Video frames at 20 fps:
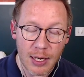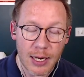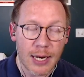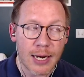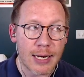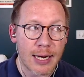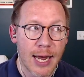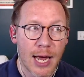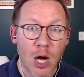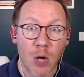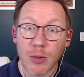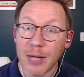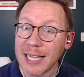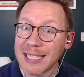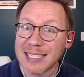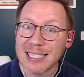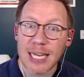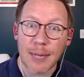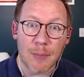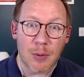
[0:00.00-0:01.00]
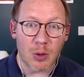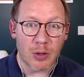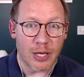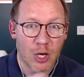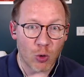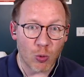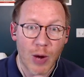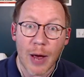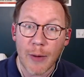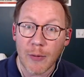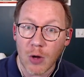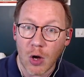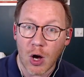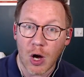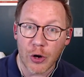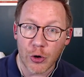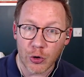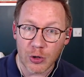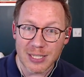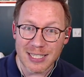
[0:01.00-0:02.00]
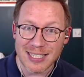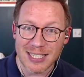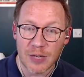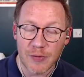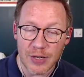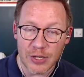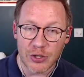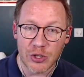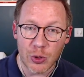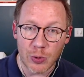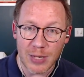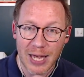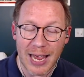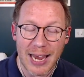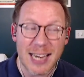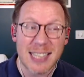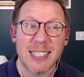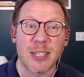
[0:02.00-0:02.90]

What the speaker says: Now, that's typically around 172 days.